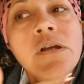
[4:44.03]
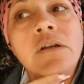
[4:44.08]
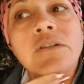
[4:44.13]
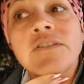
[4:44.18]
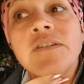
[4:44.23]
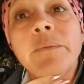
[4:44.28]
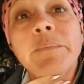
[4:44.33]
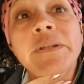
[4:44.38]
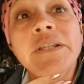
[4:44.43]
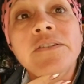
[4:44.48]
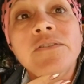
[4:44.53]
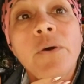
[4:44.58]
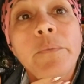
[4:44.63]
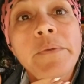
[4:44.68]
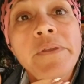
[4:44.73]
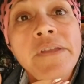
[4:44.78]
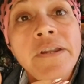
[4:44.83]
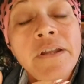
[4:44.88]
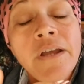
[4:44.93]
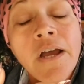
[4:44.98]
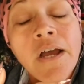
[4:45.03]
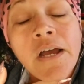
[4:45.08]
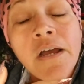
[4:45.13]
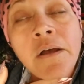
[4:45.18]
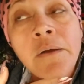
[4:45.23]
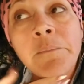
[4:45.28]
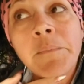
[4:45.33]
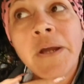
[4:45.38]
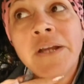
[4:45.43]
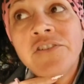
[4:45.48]
Somebody told me that
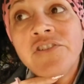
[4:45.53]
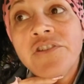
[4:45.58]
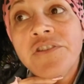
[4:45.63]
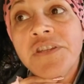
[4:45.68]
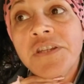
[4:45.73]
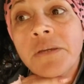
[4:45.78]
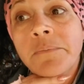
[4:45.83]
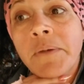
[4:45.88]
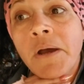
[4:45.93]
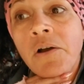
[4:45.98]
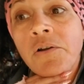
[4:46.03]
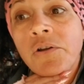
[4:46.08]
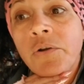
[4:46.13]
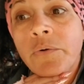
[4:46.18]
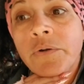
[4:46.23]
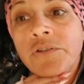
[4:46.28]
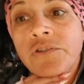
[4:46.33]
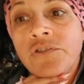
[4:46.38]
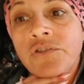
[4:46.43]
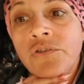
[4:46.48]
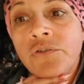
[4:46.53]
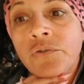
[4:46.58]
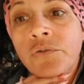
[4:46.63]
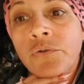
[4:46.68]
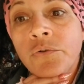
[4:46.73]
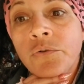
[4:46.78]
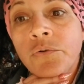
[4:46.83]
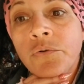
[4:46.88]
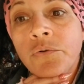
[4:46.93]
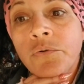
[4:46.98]
um, I should think about going
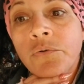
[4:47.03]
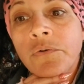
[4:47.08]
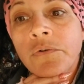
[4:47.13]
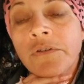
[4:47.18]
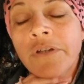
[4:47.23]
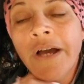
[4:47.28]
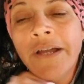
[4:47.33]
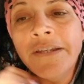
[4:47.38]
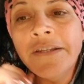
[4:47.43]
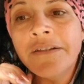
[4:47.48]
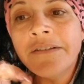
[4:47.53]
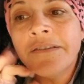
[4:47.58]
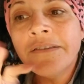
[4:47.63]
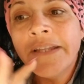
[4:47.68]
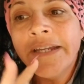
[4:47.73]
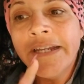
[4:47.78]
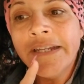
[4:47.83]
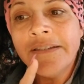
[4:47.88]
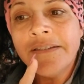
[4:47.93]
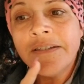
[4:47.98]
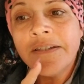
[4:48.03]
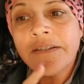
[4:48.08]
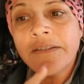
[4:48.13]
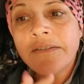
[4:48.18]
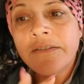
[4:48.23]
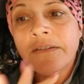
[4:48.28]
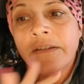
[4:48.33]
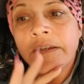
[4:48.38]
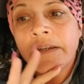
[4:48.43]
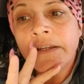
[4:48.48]
to not Atlantic
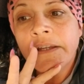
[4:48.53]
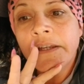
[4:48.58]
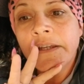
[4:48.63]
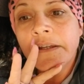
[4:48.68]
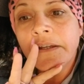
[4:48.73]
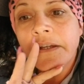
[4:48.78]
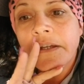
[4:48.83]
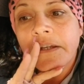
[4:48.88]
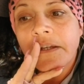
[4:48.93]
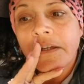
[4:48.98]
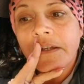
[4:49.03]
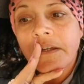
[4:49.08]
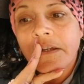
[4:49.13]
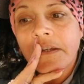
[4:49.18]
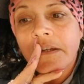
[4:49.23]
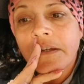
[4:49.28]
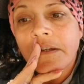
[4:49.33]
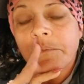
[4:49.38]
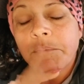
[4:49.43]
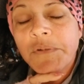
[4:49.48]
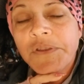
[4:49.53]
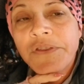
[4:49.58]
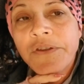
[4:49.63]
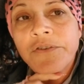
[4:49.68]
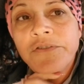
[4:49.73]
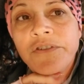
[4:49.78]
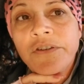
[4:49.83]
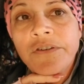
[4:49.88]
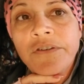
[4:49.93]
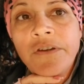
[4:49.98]
City, but
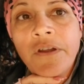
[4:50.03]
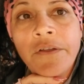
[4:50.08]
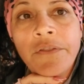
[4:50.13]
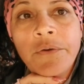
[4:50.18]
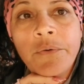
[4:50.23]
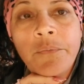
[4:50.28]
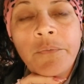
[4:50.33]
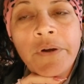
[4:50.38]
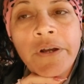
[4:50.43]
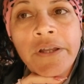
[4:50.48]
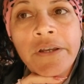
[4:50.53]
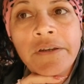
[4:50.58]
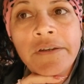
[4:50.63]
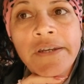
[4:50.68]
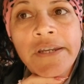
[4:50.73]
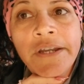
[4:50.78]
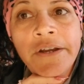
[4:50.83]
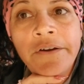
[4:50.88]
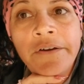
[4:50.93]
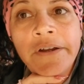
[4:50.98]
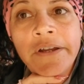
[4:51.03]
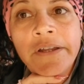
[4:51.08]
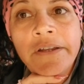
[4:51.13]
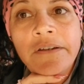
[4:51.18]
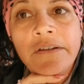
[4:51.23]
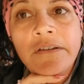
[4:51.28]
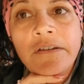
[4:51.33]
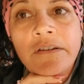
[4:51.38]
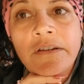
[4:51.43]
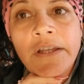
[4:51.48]
there's another one near
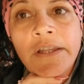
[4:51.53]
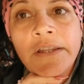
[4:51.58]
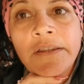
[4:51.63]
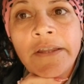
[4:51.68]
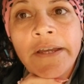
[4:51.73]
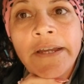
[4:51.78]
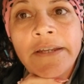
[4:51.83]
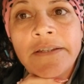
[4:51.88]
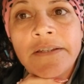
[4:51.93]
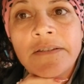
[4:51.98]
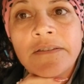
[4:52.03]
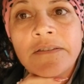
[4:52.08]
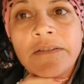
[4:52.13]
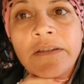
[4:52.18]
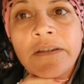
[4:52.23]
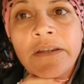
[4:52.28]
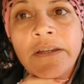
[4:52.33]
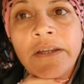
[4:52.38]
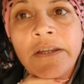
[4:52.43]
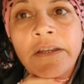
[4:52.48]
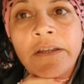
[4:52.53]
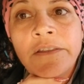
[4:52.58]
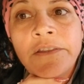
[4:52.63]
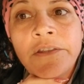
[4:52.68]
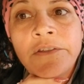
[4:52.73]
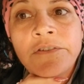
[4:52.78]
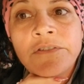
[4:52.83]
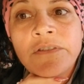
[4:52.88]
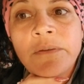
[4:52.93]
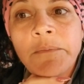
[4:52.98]
it. Atlantic City and
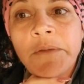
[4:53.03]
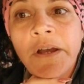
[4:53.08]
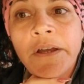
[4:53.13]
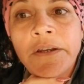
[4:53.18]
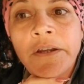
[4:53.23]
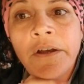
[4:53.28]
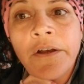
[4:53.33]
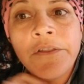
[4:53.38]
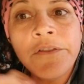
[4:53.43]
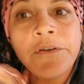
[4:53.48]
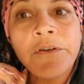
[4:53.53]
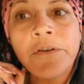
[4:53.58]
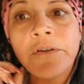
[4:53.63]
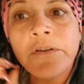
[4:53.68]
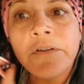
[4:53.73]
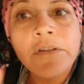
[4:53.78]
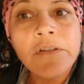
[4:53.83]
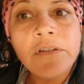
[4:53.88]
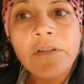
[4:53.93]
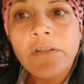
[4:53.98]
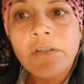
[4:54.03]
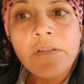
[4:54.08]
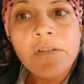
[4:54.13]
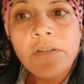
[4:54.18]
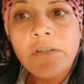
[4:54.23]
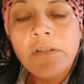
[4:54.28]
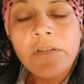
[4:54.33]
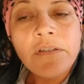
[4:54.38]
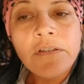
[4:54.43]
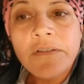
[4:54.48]
there's some kind of other
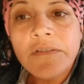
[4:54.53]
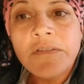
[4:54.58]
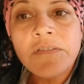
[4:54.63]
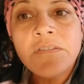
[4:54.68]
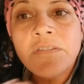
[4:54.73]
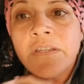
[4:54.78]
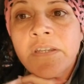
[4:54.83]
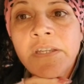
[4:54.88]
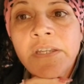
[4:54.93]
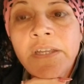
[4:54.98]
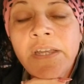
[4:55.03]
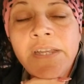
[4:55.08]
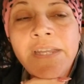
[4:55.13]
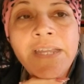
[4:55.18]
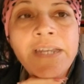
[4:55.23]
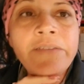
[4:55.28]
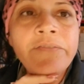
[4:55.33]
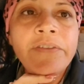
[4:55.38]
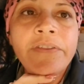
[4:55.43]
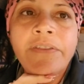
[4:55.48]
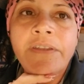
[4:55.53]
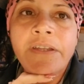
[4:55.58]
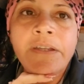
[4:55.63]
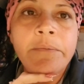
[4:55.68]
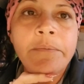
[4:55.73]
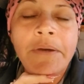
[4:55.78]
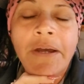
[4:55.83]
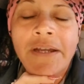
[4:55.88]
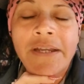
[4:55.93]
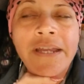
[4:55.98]
city. I can't even think
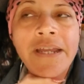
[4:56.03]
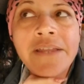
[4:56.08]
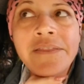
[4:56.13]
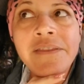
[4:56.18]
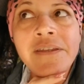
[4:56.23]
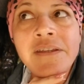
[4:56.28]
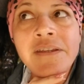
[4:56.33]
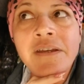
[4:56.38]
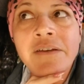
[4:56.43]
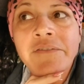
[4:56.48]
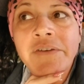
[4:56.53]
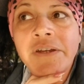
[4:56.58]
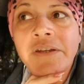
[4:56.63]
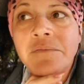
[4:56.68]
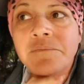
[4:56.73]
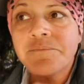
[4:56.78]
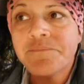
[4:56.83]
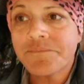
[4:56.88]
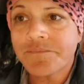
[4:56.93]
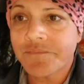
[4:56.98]
of it. I can't think of it.